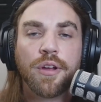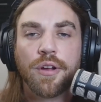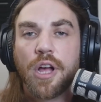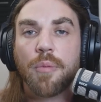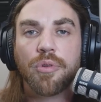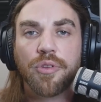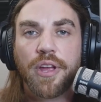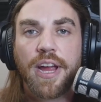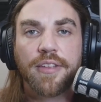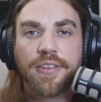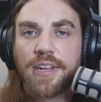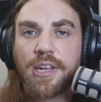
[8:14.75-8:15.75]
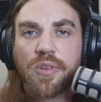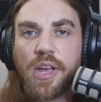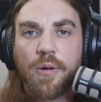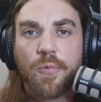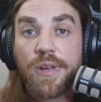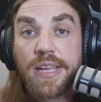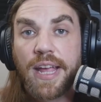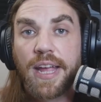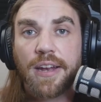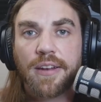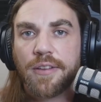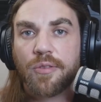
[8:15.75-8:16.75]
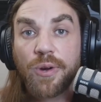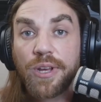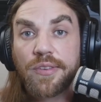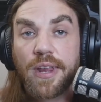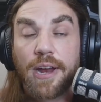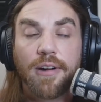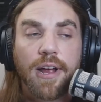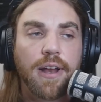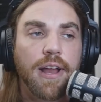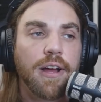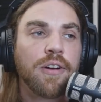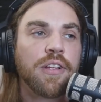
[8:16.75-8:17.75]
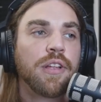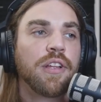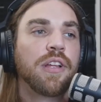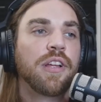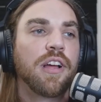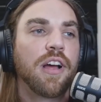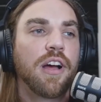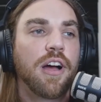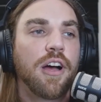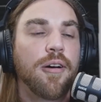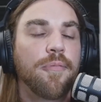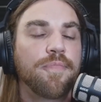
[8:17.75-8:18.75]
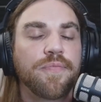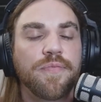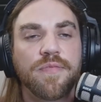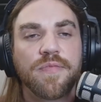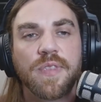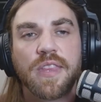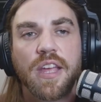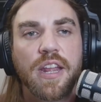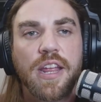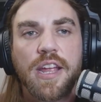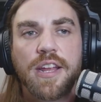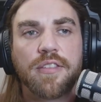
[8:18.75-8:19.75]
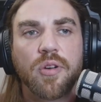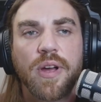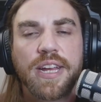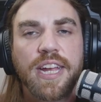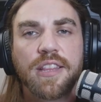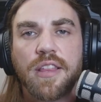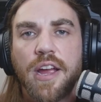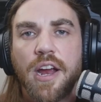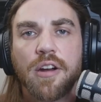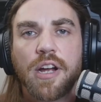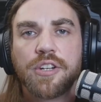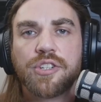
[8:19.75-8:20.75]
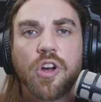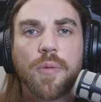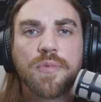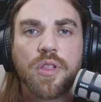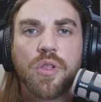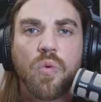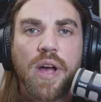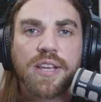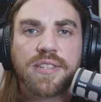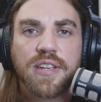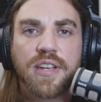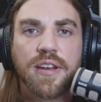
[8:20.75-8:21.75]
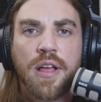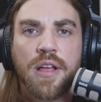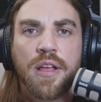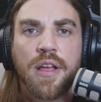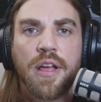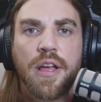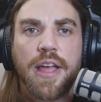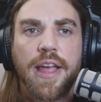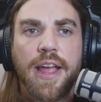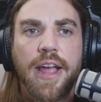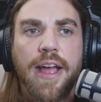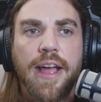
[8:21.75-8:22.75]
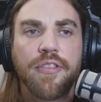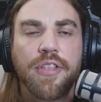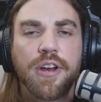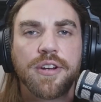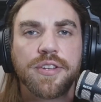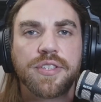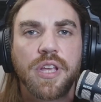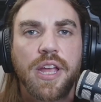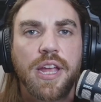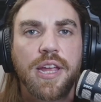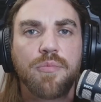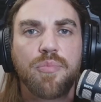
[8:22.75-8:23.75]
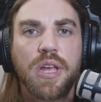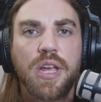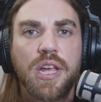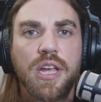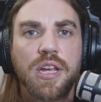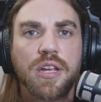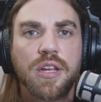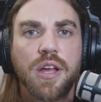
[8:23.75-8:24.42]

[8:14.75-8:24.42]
couple days. I keep saying weekend. It's Wednesday right now. Um, so I get there, I show up to the Westin, and there's a big